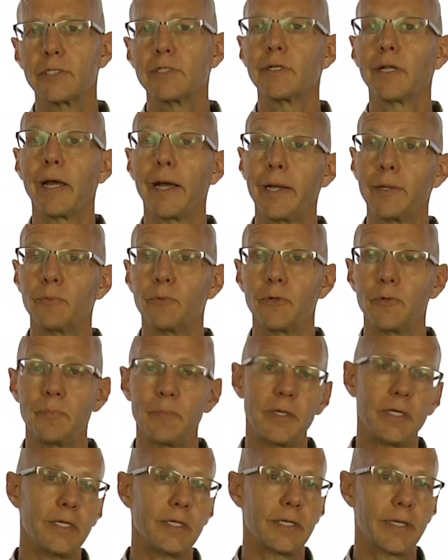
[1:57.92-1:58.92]
in line would
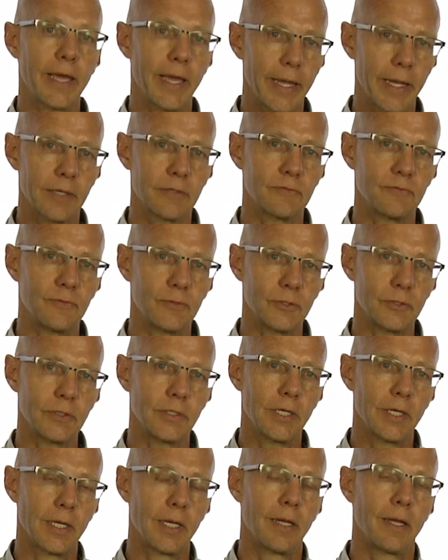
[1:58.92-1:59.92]
be canned
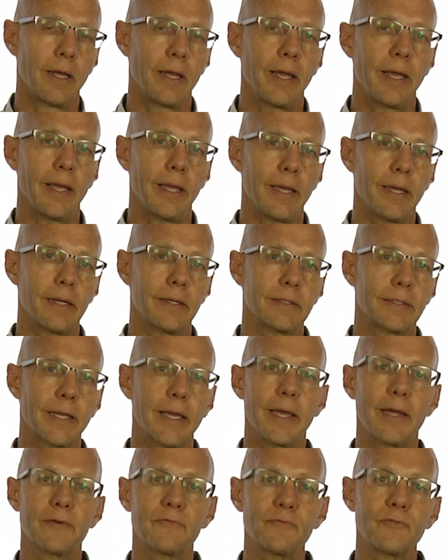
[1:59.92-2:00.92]
food. And
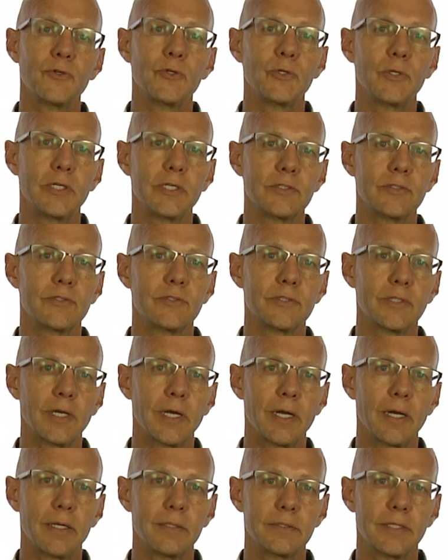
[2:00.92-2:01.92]
canned food is
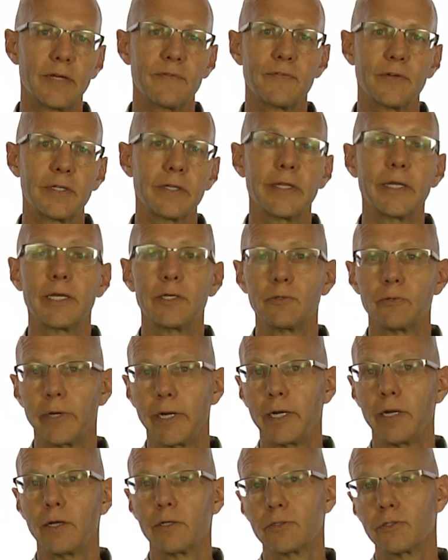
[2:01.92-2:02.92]
definitely a
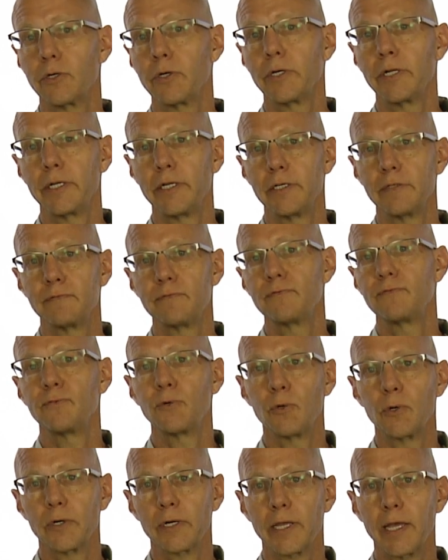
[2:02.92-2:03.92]
great alternative for